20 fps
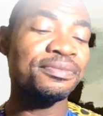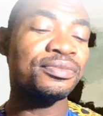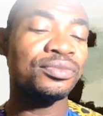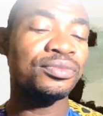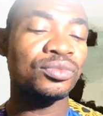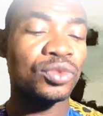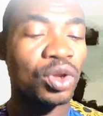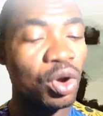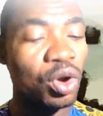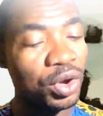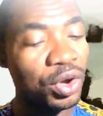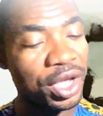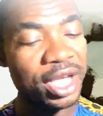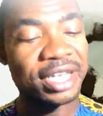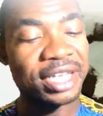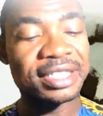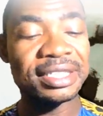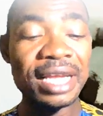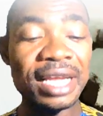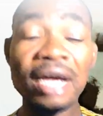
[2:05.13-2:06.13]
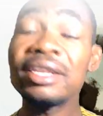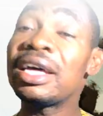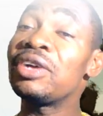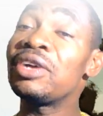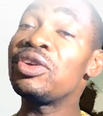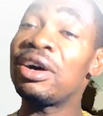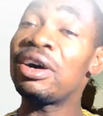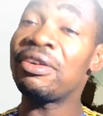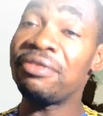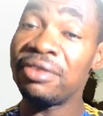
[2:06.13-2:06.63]
Okay, now that you have
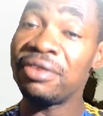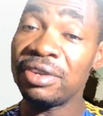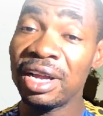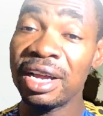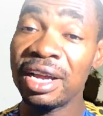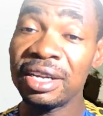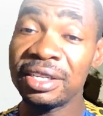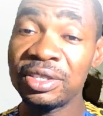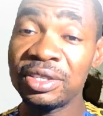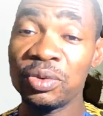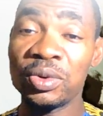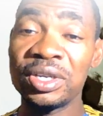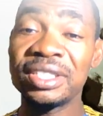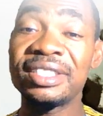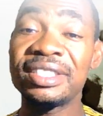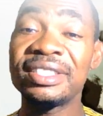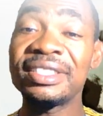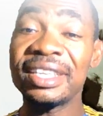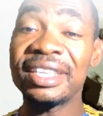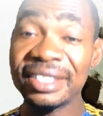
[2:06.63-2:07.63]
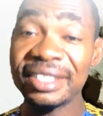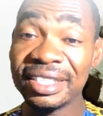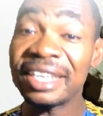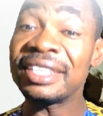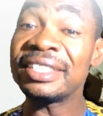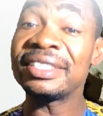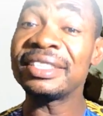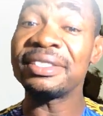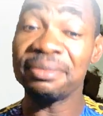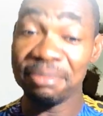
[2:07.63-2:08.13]
heard the word sentence
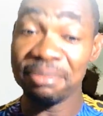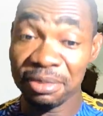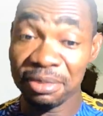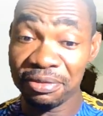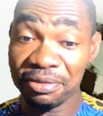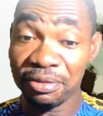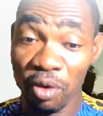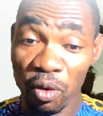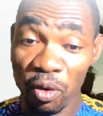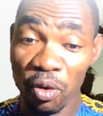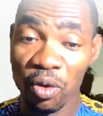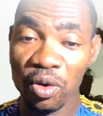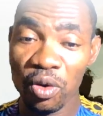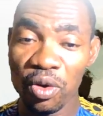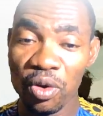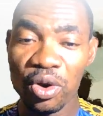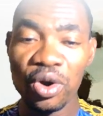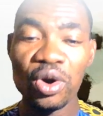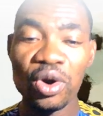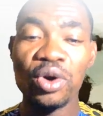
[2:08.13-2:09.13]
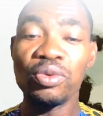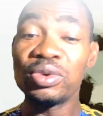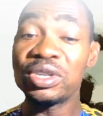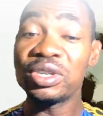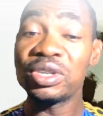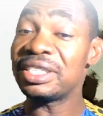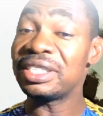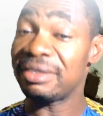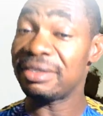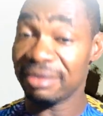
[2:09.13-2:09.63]
before, which is
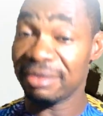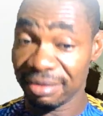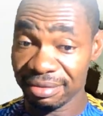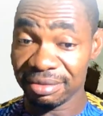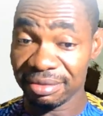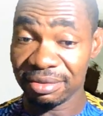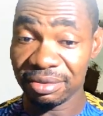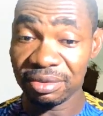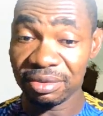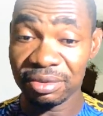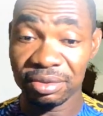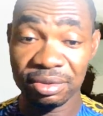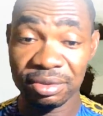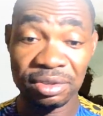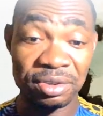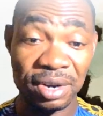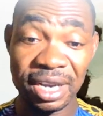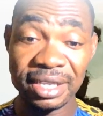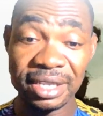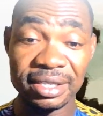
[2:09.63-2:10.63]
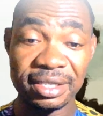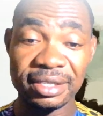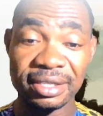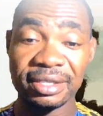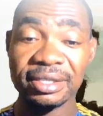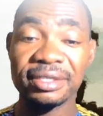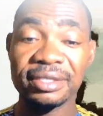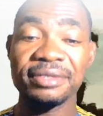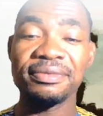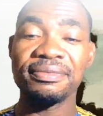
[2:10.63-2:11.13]
great,
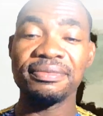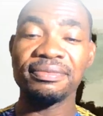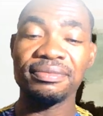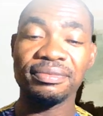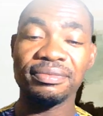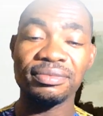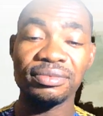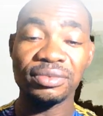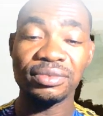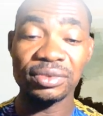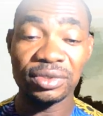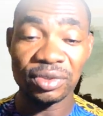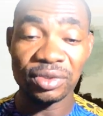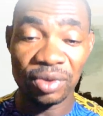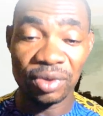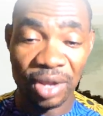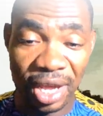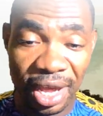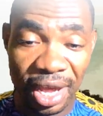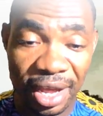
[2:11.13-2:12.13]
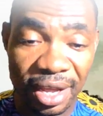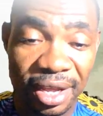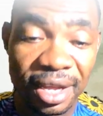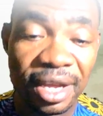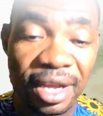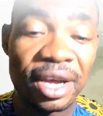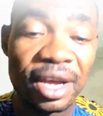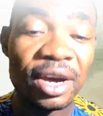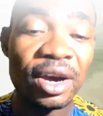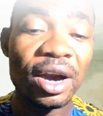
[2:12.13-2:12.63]
okay,
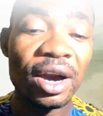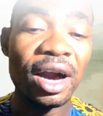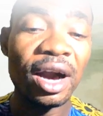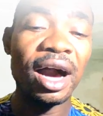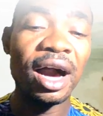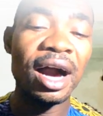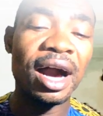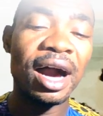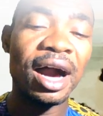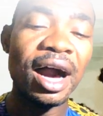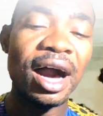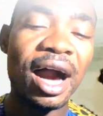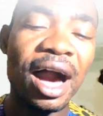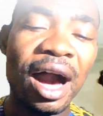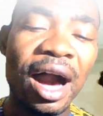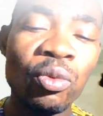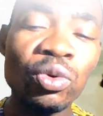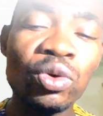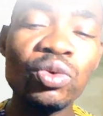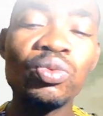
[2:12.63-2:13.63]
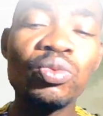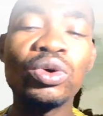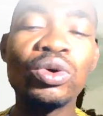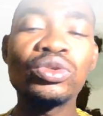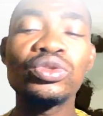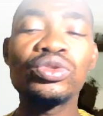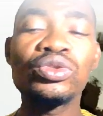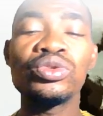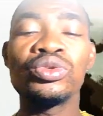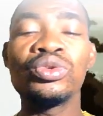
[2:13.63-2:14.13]
I would want to
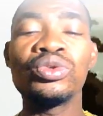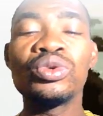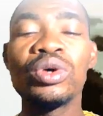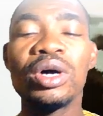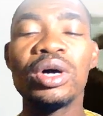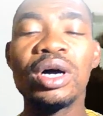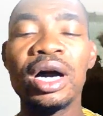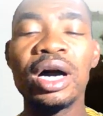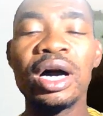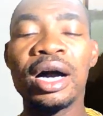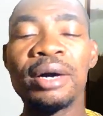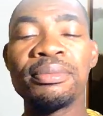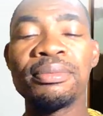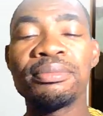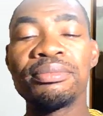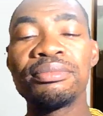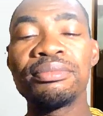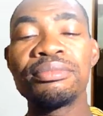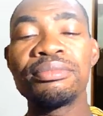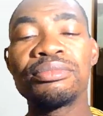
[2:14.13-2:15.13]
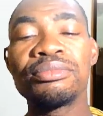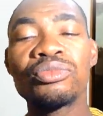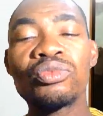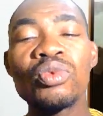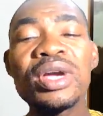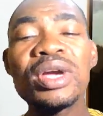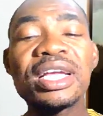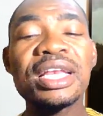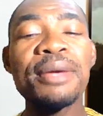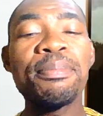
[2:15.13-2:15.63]
quickly
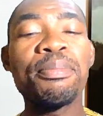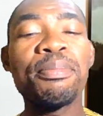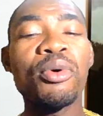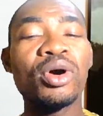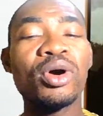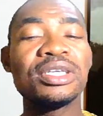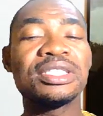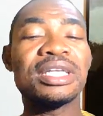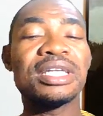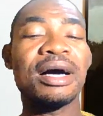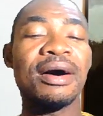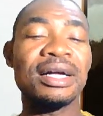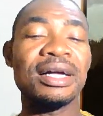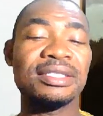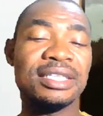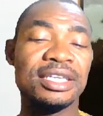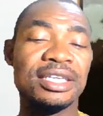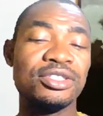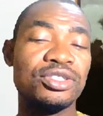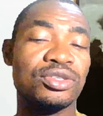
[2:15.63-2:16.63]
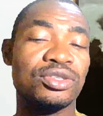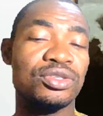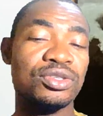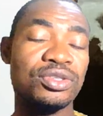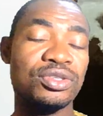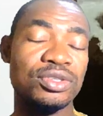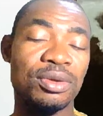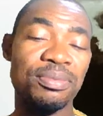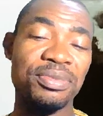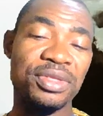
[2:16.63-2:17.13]
point our attention to
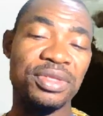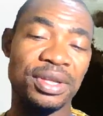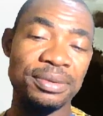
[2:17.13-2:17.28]
something